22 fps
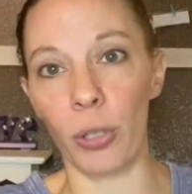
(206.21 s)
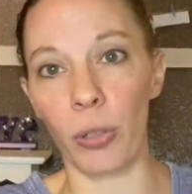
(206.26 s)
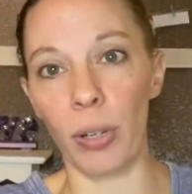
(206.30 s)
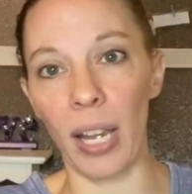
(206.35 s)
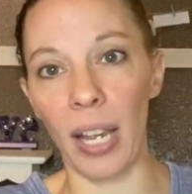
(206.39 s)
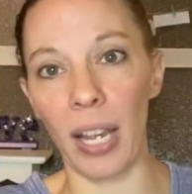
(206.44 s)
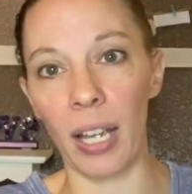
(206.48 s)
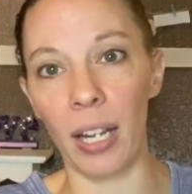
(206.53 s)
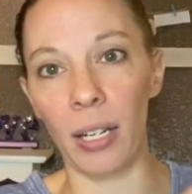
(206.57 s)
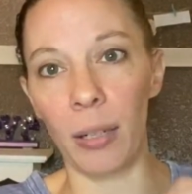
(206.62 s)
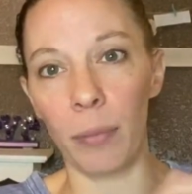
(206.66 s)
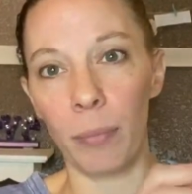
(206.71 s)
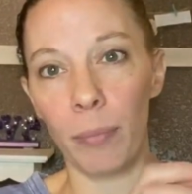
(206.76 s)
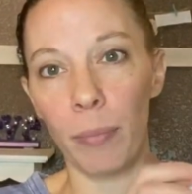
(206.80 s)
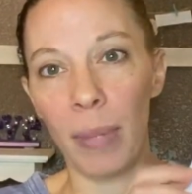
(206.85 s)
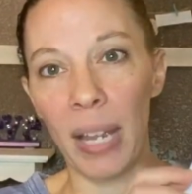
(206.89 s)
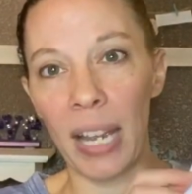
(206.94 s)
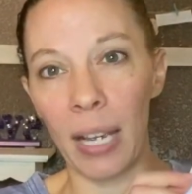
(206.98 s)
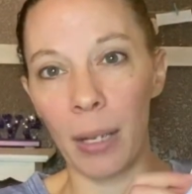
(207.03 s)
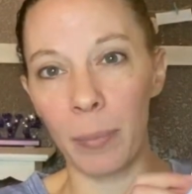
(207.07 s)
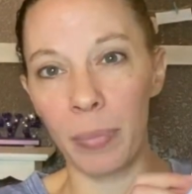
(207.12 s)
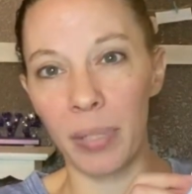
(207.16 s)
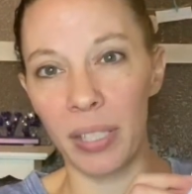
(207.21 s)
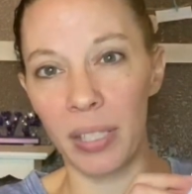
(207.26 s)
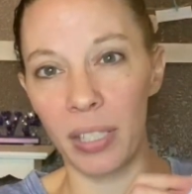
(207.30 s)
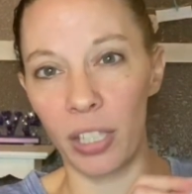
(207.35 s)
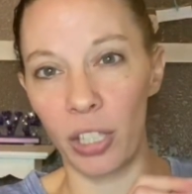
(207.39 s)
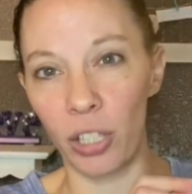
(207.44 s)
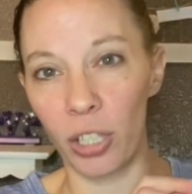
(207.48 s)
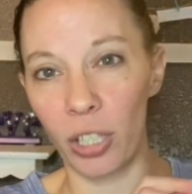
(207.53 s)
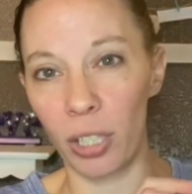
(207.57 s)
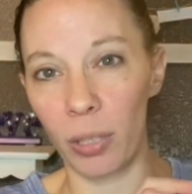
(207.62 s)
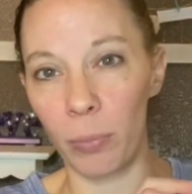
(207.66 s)
had maps that
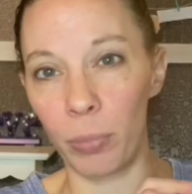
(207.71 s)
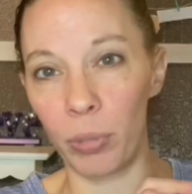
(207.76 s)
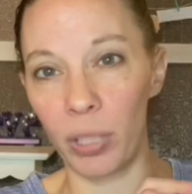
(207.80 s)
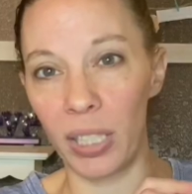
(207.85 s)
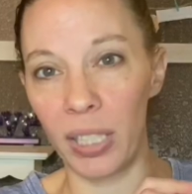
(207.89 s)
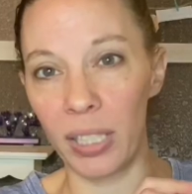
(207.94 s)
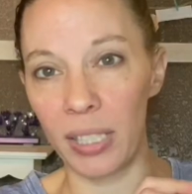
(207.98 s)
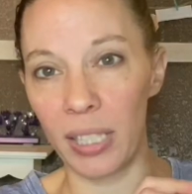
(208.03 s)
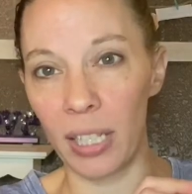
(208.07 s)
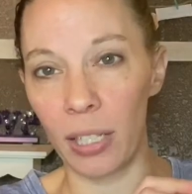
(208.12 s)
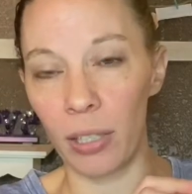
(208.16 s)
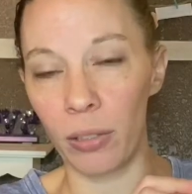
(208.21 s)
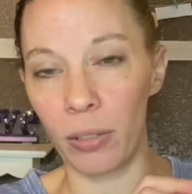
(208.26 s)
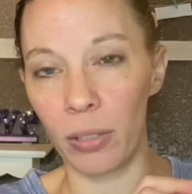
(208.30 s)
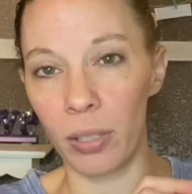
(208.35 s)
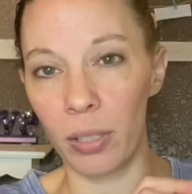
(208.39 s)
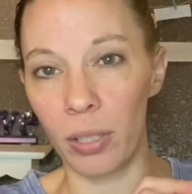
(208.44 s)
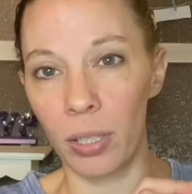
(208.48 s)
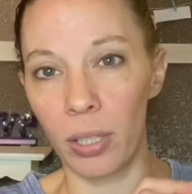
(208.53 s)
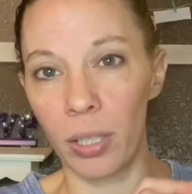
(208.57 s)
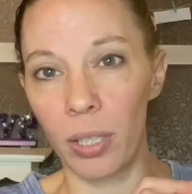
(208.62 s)
you could print out